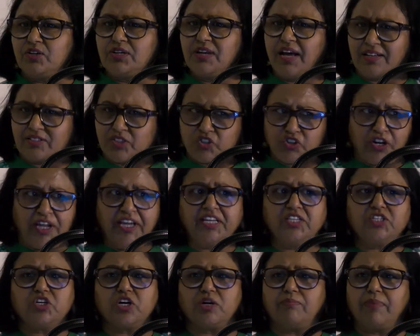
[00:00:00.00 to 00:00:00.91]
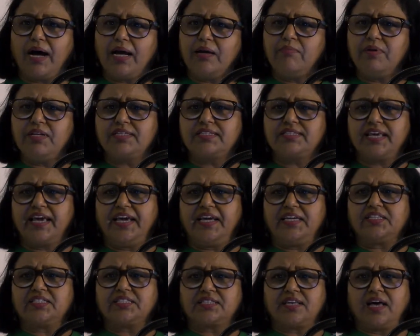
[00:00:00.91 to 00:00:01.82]
A stranger, Bible
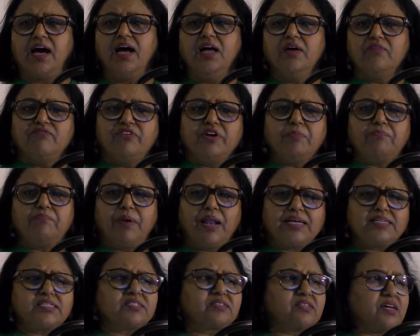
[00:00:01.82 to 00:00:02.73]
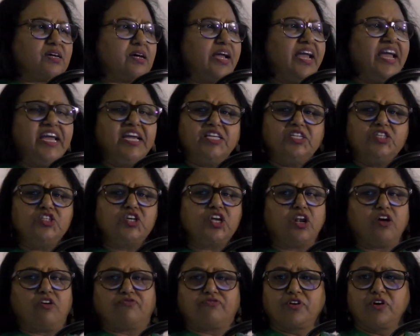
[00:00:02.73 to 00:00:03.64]
says, uh, we bless the
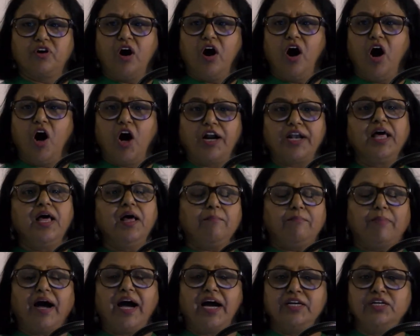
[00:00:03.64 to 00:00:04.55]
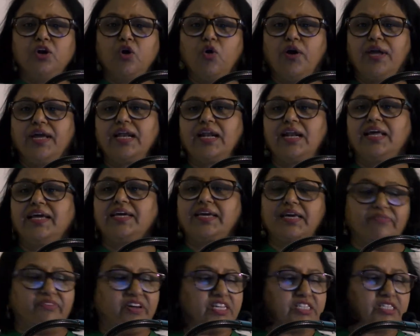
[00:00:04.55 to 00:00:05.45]
angel of God by unknowingly
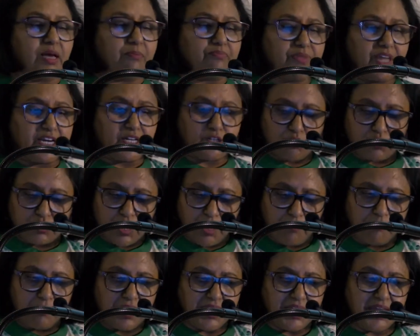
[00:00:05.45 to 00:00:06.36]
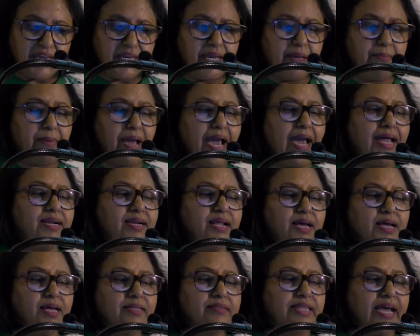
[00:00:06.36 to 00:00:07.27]
giving something to somebody. Amen?
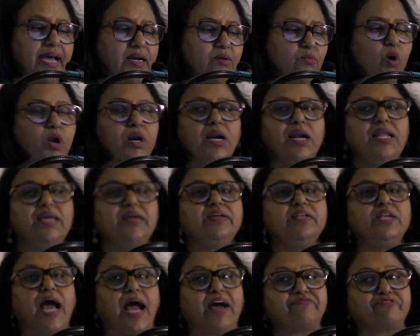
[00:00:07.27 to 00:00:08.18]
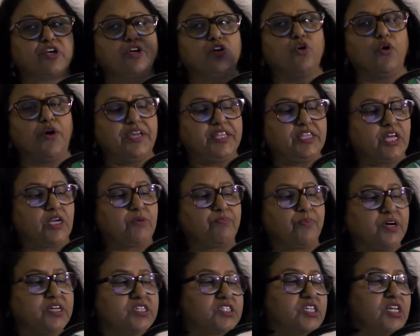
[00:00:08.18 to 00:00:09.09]
Then only after knowing that
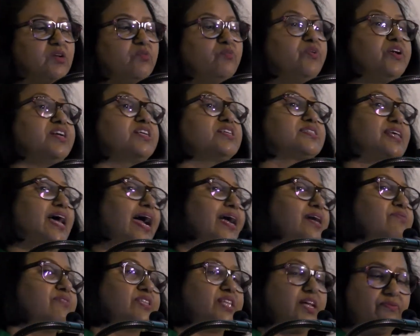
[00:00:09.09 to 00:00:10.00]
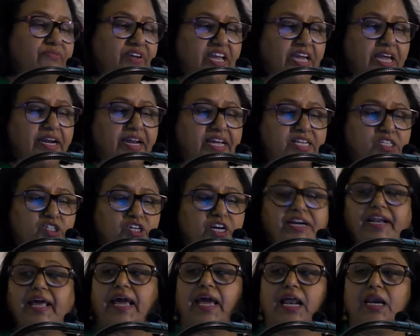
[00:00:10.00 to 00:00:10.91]
person, we decide whether we can
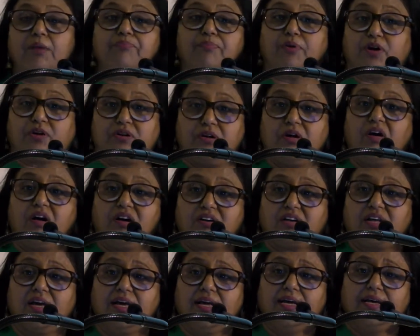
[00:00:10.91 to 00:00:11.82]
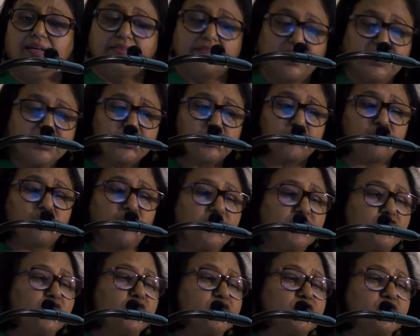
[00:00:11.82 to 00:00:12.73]
extend help or not. This
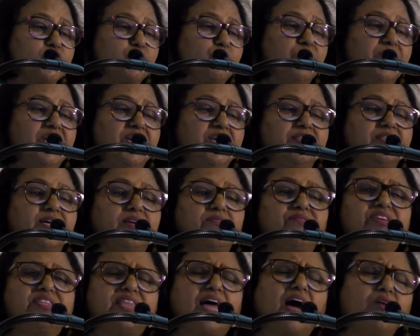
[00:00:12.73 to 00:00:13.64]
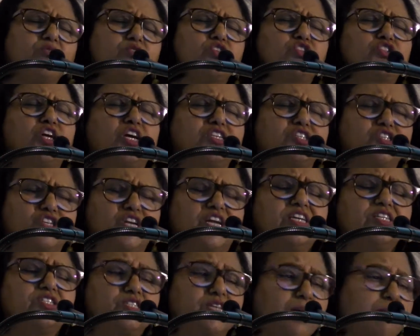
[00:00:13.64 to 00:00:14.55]
teaches me that without
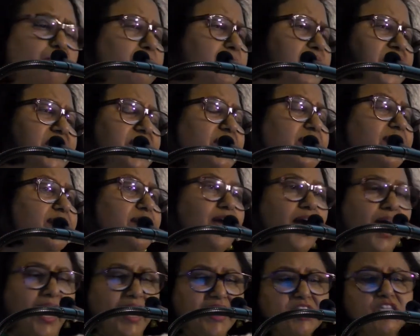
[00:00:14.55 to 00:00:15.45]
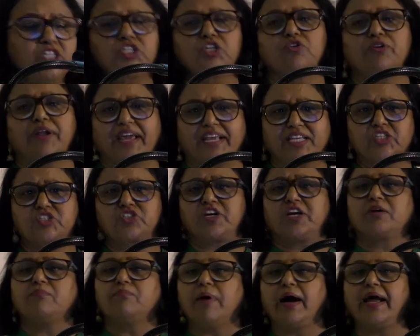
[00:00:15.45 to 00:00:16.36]
judging somebody, I should
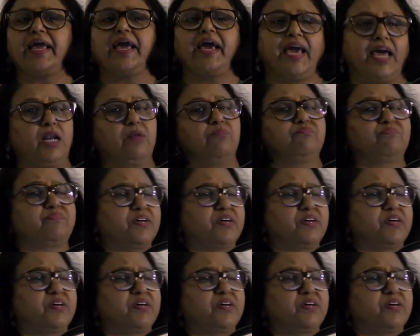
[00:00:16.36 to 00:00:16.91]
extend my help.